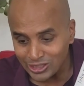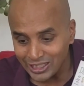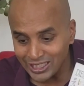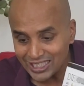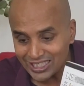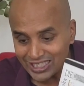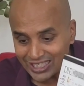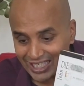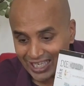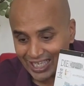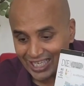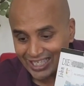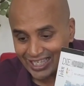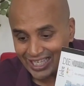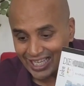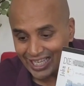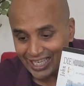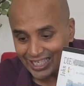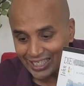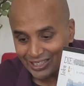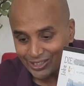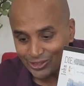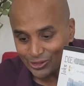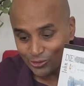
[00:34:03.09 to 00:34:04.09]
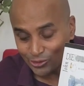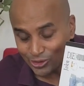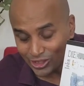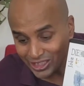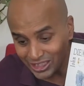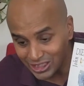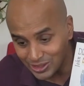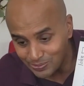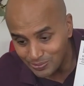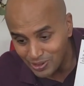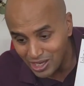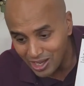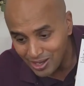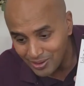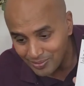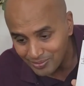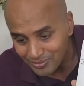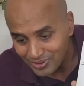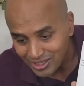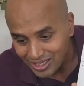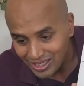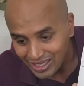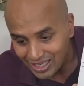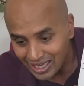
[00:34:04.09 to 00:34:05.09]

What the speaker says: He said that to his mom,